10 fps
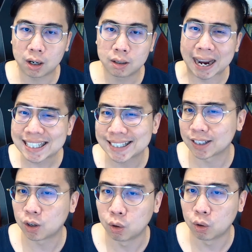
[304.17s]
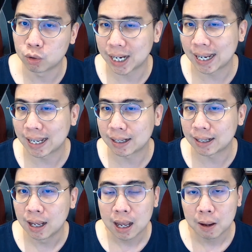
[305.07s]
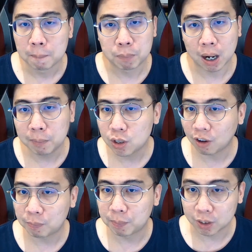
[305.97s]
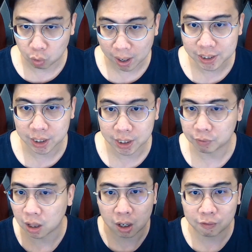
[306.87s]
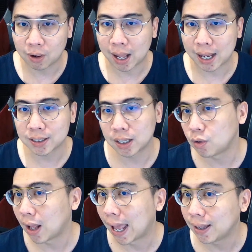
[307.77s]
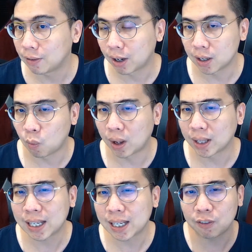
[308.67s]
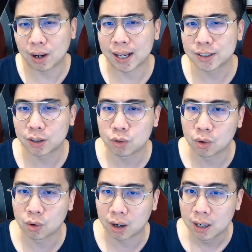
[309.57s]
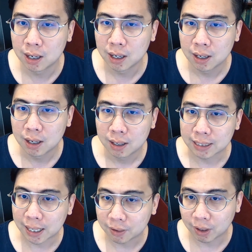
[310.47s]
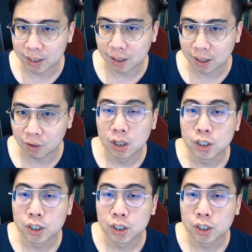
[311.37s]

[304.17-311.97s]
mindset coach and probably you have been crushing it with a lot of clients that you're handling right now. What kind of clients that you are getting right now?